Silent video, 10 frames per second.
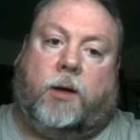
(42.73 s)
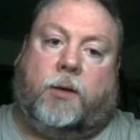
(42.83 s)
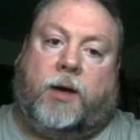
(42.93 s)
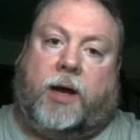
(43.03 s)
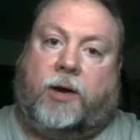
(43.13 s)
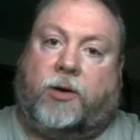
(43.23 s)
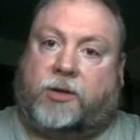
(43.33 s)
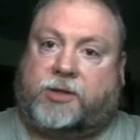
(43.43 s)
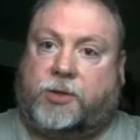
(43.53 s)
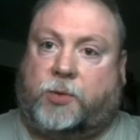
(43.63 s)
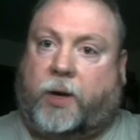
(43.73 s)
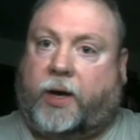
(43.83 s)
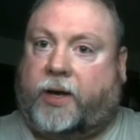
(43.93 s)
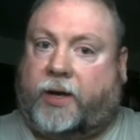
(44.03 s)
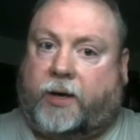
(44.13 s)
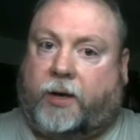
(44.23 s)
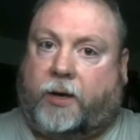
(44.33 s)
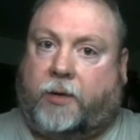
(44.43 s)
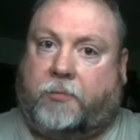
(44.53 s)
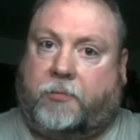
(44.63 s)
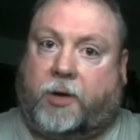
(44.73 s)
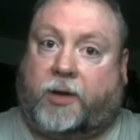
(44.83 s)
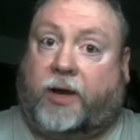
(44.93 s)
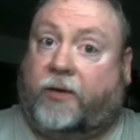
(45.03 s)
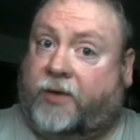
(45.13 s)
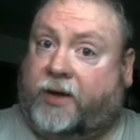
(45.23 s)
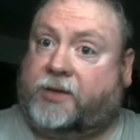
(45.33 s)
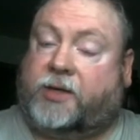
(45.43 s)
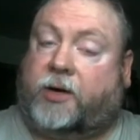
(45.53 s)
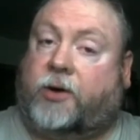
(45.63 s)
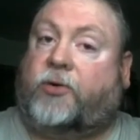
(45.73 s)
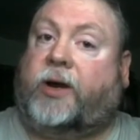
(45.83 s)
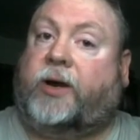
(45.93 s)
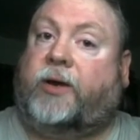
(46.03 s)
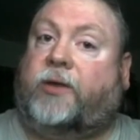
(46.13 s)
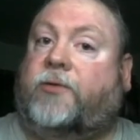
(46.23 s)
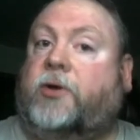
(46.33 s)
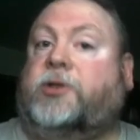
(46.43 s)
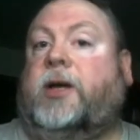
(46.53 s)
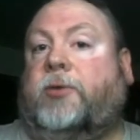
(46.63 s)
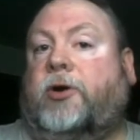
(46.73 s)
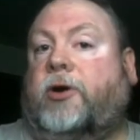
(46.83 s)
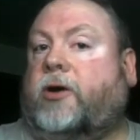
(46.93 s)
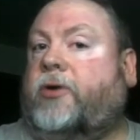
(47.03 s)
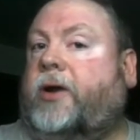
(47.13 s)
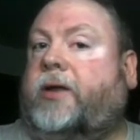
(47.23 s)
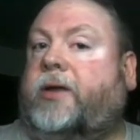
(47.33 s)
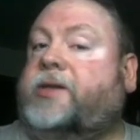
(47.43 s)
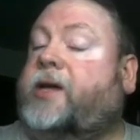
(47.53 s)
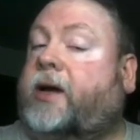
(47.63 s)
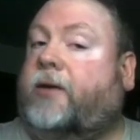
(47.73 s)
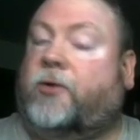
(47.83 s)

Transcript: And also why a lot of things that are created in the first chapter are not created in the second.